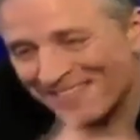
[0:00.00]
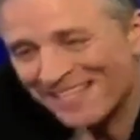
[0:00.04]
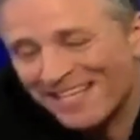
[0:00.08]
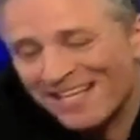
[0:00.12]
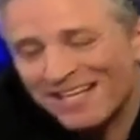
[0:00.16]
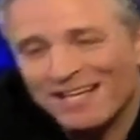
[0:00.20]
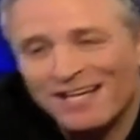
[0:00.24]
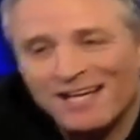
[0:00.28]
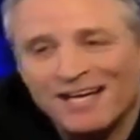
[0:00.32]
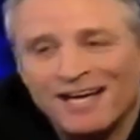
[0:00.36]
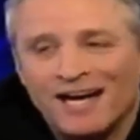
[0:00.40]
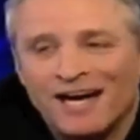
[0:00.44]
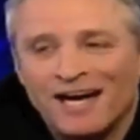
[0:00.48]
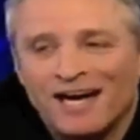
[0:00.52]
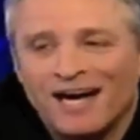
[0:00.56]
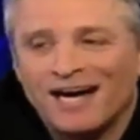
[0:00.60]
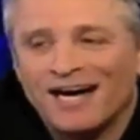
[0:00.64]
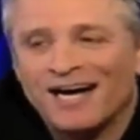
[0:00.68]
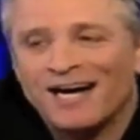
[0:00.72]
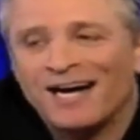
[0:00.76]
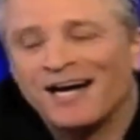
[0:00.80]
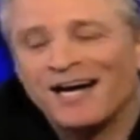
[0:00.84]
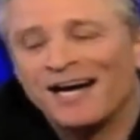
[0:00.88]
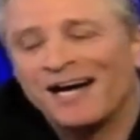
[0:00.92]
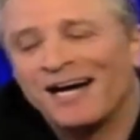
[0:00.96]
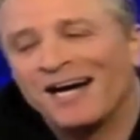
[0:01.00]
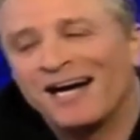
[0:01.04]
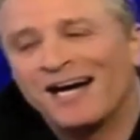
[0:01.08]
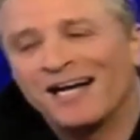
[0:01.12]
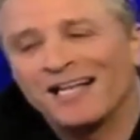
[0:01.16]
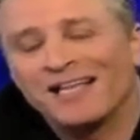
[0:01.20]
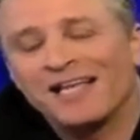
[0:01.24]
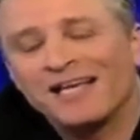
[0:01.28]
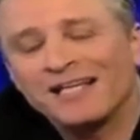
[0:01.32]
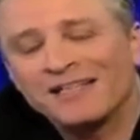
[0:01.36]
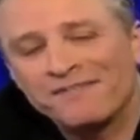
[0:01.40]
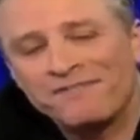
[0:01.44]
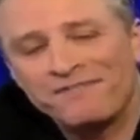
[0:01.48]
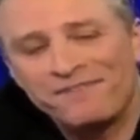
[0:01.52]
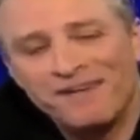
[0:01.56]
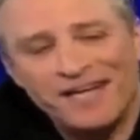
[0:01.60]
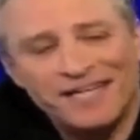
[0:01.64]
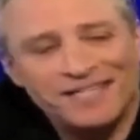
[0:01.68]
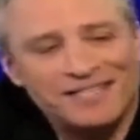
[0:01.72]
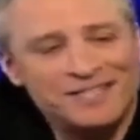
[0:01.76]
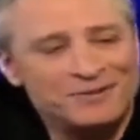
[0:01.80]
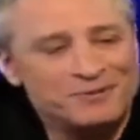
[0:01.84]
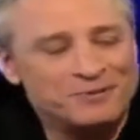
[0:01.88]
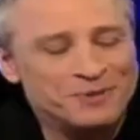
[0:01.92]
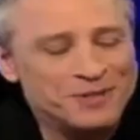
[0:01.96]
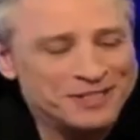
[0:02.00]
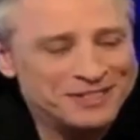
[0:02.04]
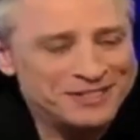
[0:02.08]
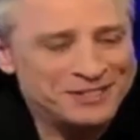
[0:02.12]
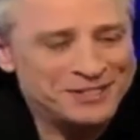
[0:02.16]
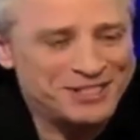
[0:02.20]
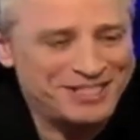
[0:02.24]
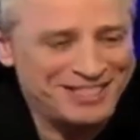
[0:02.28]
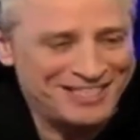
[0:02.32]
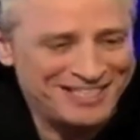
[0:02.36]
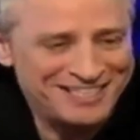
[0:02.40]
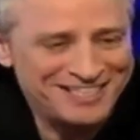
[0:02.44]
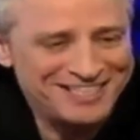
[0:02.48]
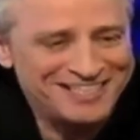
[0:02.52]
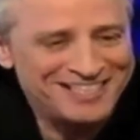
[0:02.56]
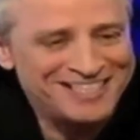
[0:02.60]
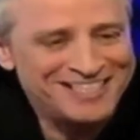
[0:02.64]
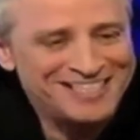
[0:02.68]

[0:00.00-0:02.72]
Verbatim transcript: at Stewart. He likes Michele. I like the fact that when she